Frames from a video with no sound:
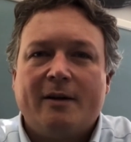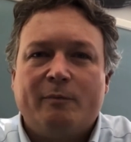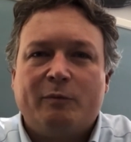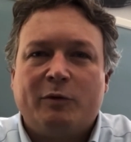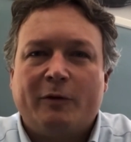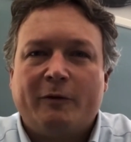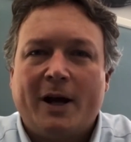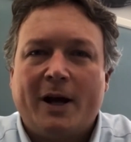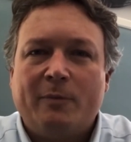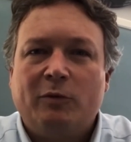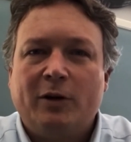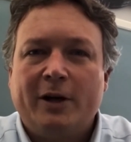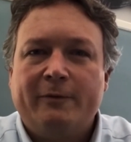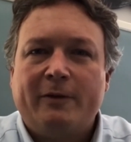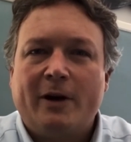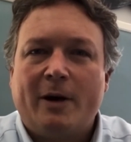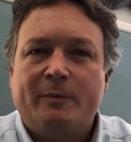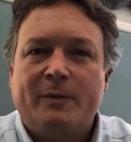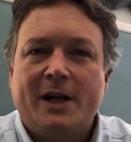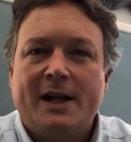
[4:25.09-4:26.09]
provide brief
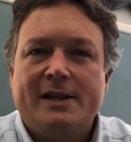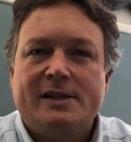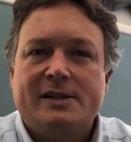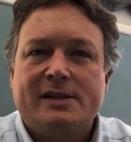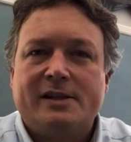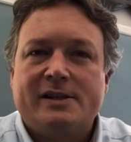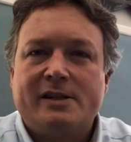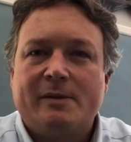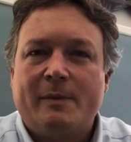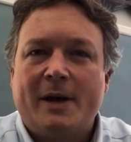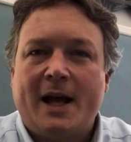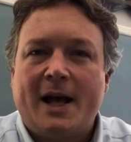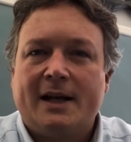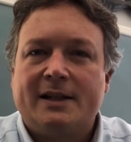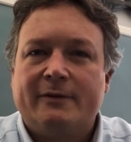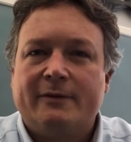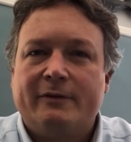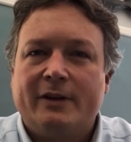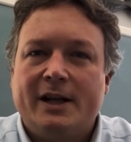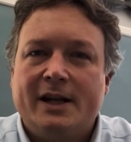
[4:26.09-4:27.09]
updates on some
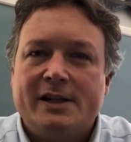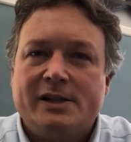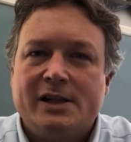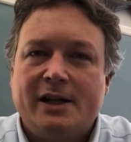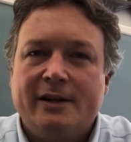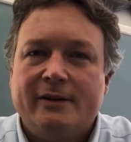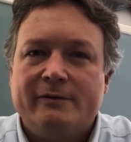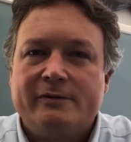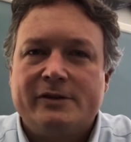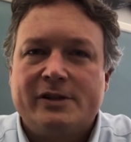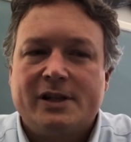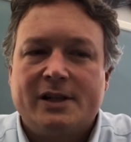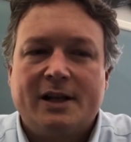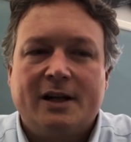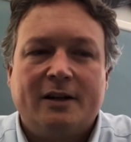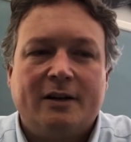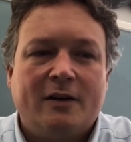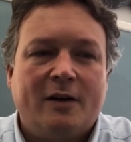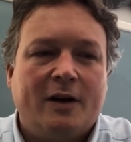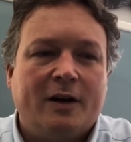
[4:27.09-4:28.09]
active initiatives
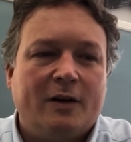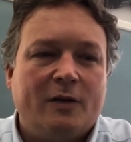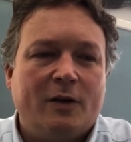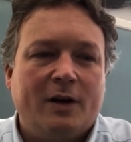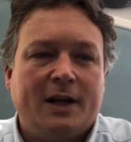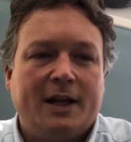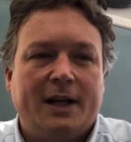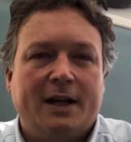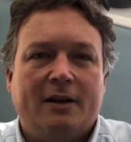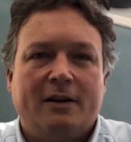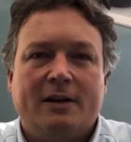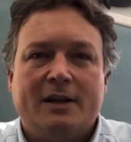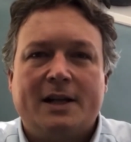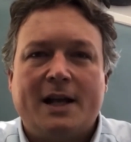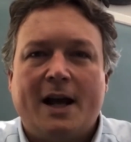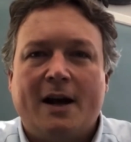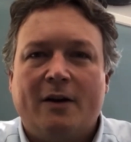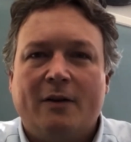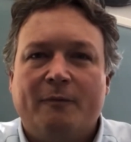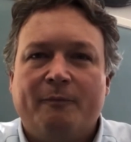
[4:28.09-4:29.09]
that are ongoing here in
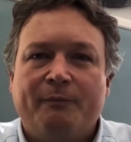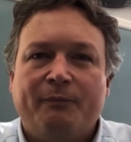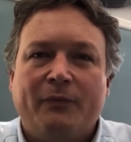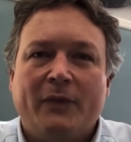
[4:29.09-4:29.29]
town.